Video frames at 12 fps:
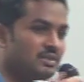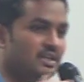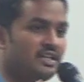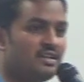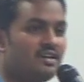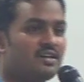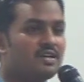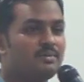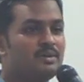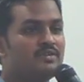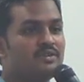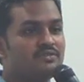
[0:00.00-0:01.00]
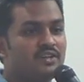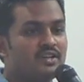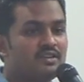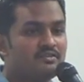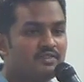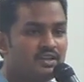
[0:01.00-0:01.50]
Money did not come even
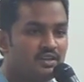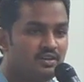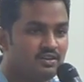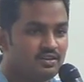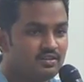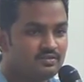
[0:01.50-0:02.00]
for final